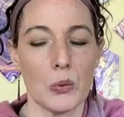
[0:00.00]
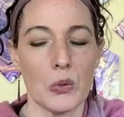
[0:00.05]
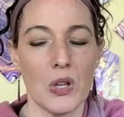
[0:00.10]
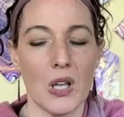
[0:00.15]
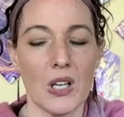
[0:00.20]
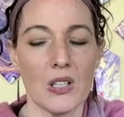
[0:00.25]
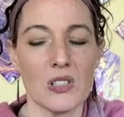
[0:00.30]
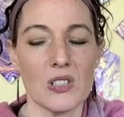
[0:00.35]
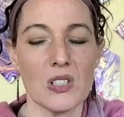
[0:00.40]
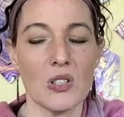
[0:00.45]

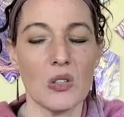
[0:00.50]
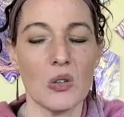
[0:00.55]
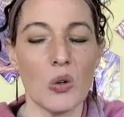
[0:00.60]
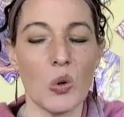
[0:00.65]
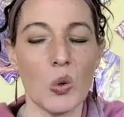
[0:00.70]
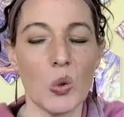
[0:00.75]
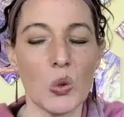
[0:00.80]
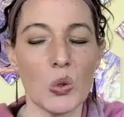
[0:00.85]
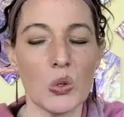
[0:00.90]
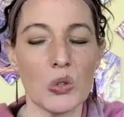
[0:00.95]
That's an
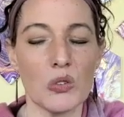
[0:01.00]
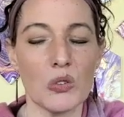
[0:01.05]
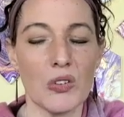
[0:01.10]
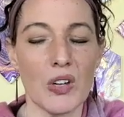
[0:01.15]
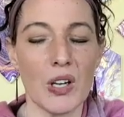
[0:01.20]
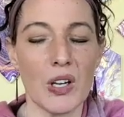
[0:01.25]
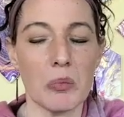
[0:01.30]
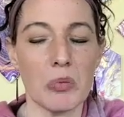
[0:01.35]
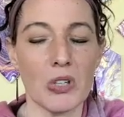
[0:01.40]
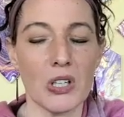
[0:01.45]
old
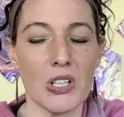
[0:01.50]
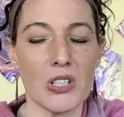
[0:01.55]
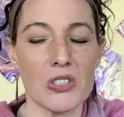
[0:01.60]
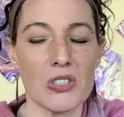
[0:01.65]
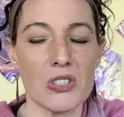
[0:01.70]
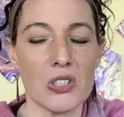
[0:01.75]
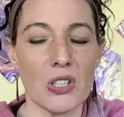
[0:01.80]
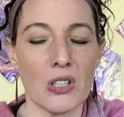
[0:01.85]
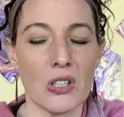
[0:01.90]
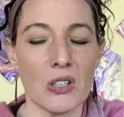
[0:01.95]

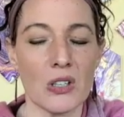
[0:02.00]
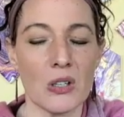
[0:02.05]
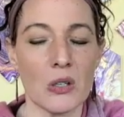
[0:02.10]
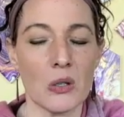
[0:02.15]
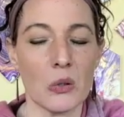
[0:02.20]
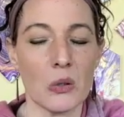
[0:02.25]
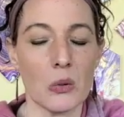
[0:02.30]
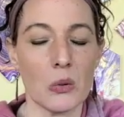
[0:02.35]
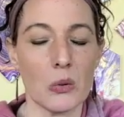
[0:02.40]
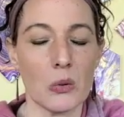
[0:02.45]
vibration.
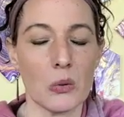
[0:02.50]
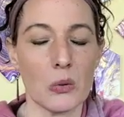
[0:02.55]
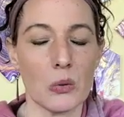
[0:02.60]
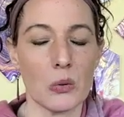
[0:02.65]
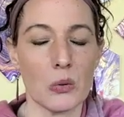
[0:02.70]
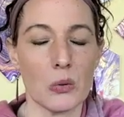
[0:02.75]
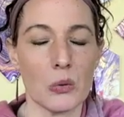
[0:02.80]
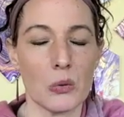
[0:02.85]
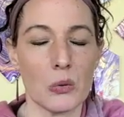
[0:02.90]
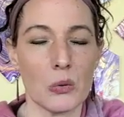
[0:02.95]

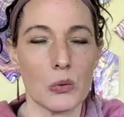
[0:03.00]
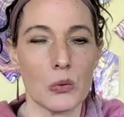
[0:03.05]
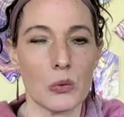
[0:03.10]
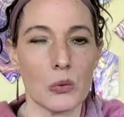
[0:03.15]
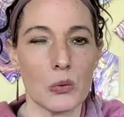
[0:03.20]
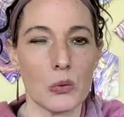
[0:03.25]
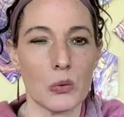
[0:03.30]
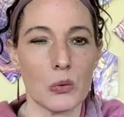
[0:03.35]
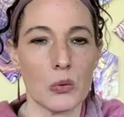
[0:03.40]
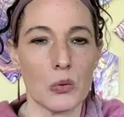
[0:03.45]

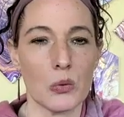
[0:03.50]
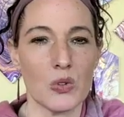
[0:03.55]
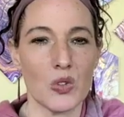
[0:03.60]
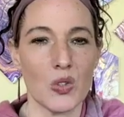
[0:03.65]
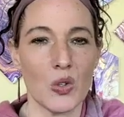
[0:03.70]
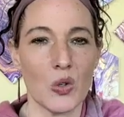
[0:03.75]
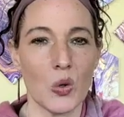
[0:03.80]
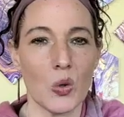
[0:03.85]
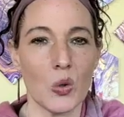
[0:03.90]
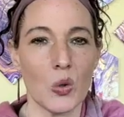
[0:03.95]

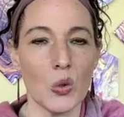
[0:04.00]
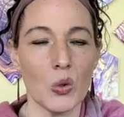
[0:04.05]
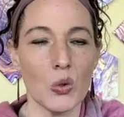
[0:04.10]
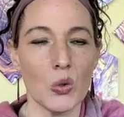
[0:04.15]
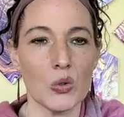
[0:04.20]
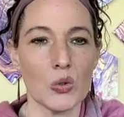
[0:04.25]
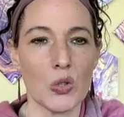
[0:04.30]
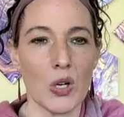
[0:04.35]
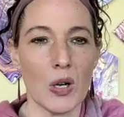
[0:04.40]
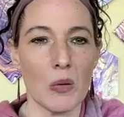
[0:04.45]
It's an
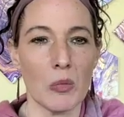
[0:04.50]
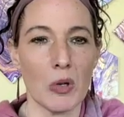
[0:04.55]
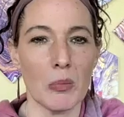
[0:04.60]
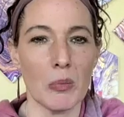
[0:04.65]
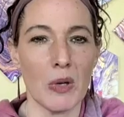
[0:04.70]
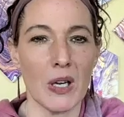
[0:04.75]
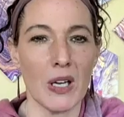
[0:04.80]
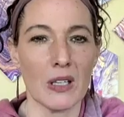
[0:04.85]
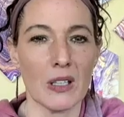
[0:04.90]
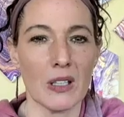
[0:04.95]
old trauma
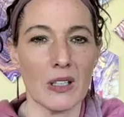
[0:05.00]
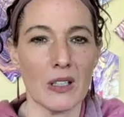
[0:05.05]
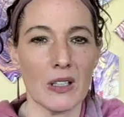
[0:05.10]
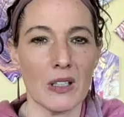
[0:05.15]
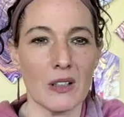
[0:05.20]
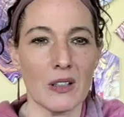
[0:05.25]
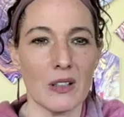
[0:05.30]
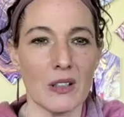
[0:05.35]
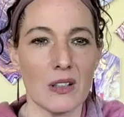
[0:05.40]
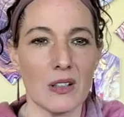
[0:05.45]

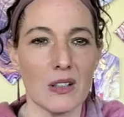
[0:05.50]
packet.